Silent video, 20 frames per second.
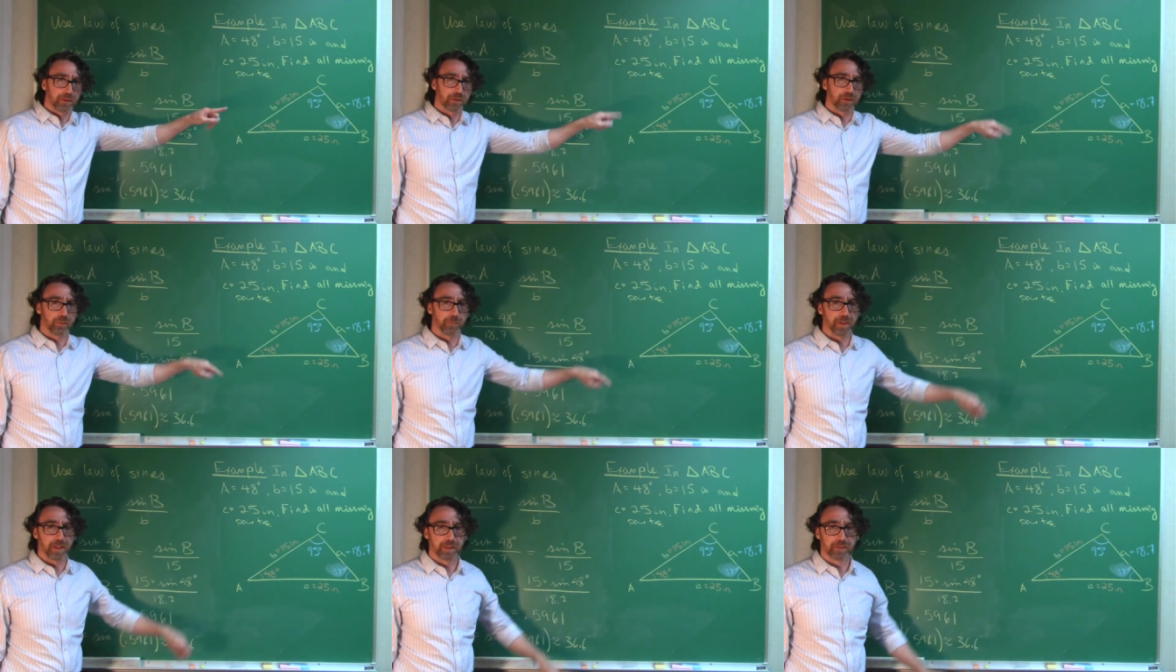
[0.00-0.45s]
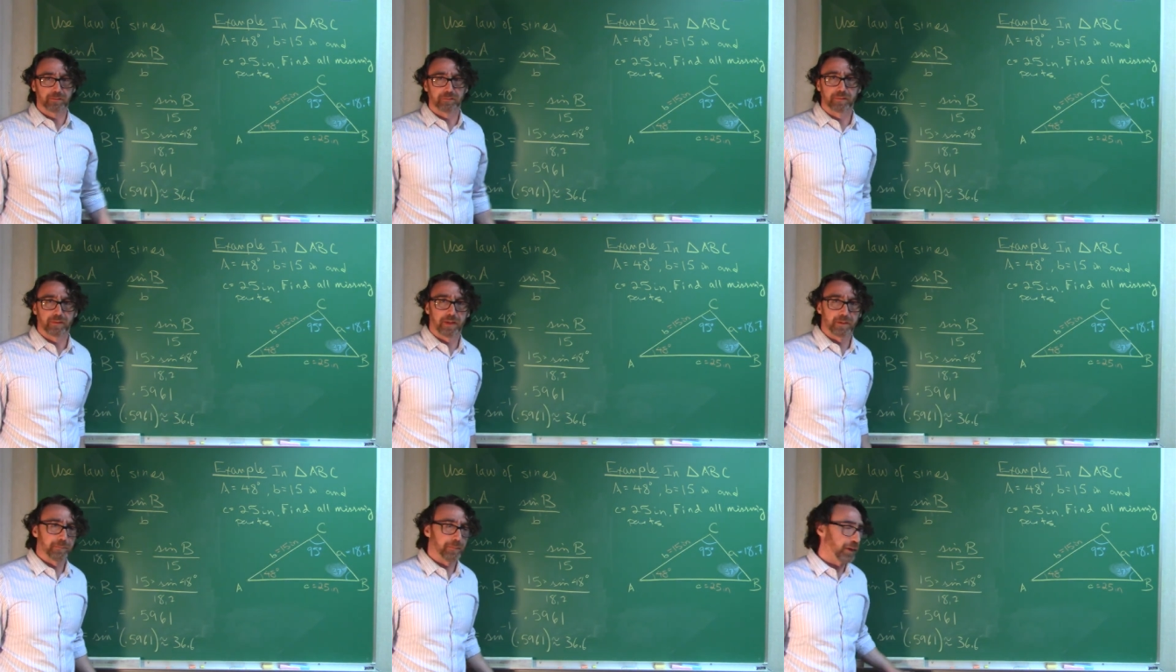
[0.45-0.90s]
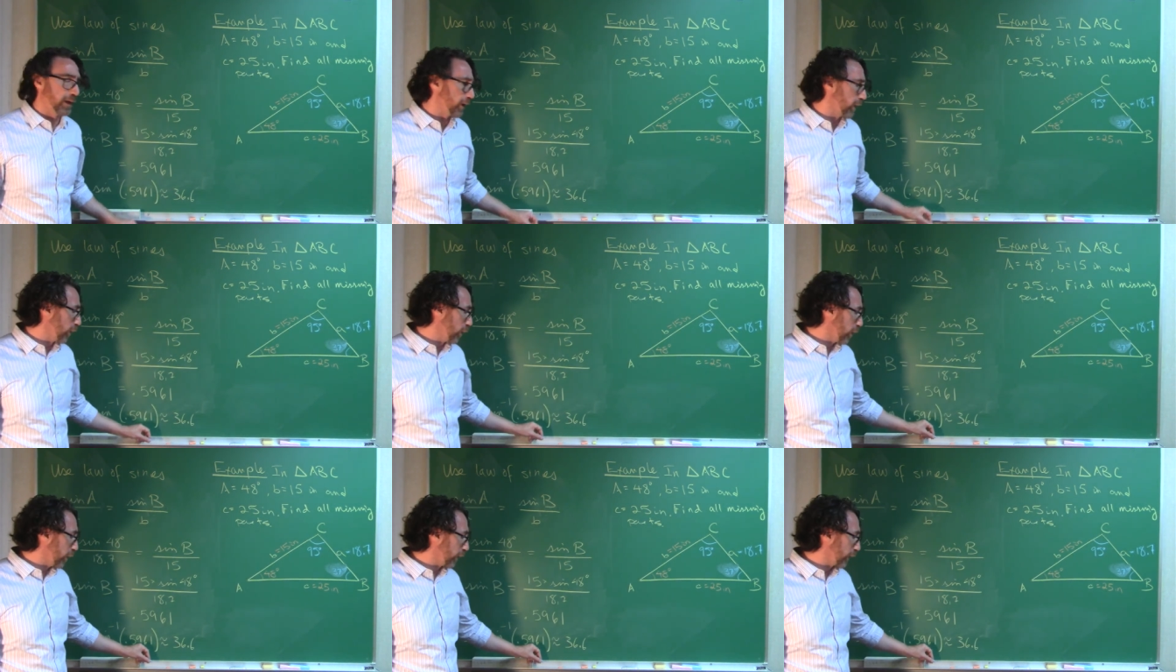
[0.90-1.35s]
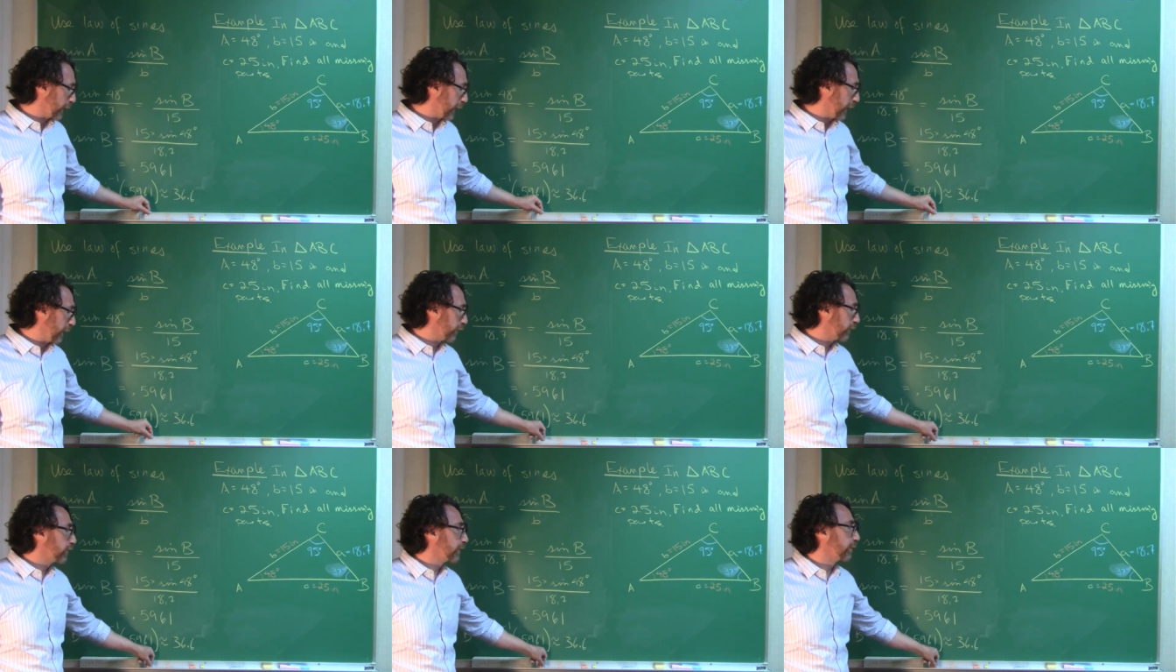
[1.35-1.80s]
to make them uh, work
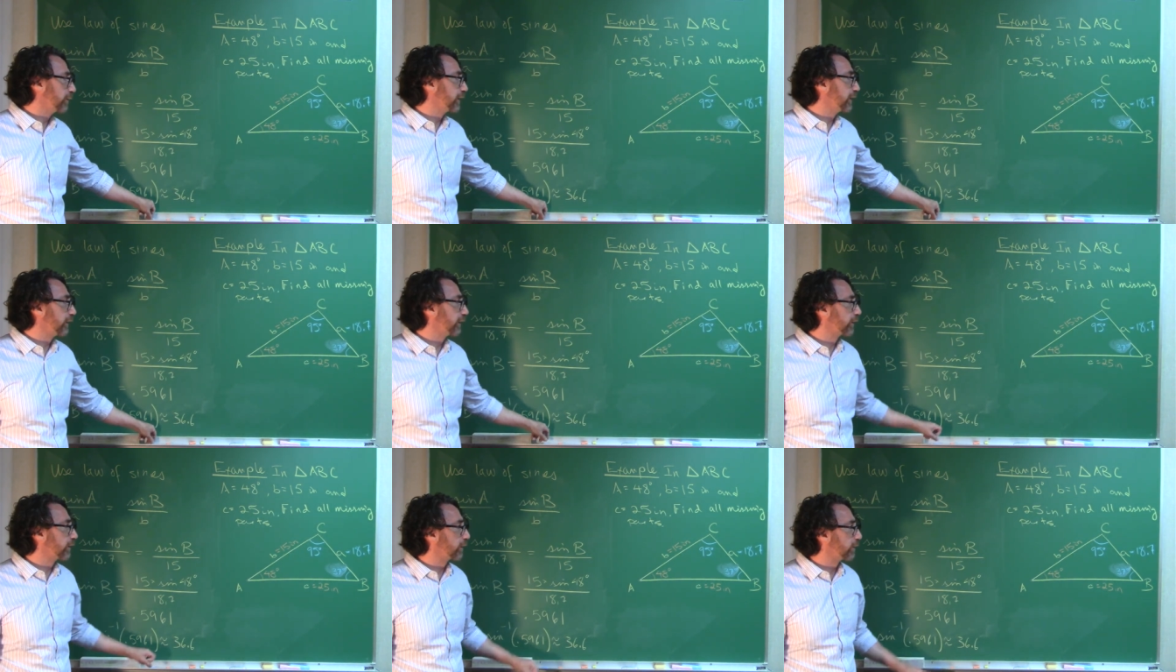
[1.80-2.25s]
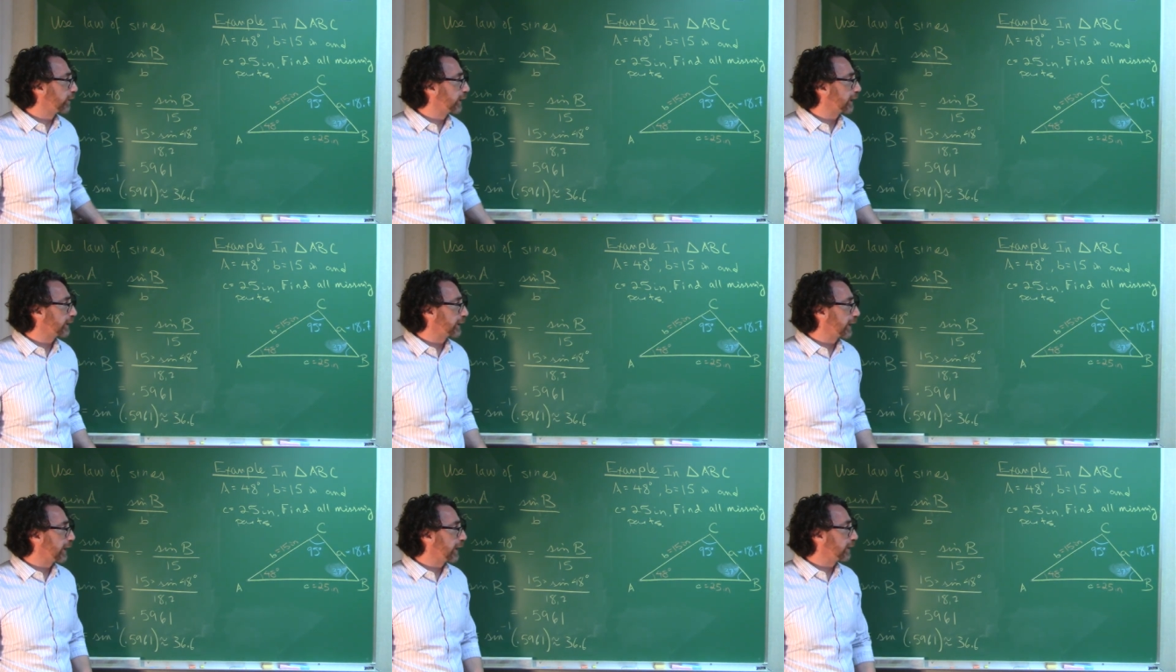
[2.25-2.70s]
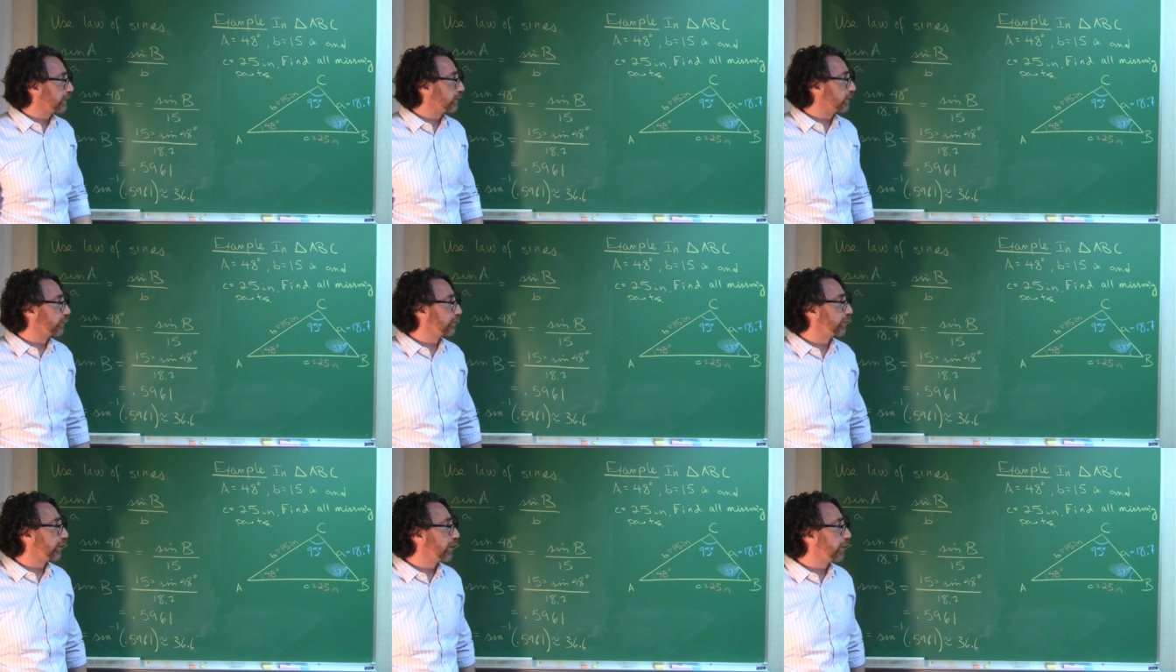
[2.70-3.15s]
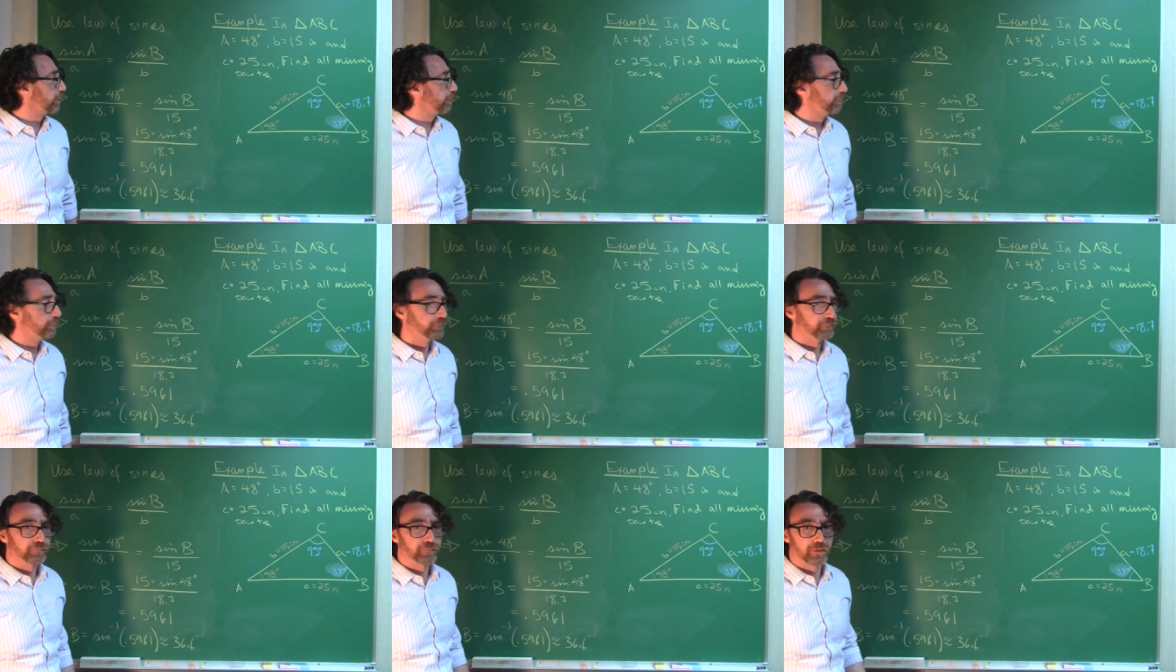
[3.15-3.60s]
out to be the correct angle sum.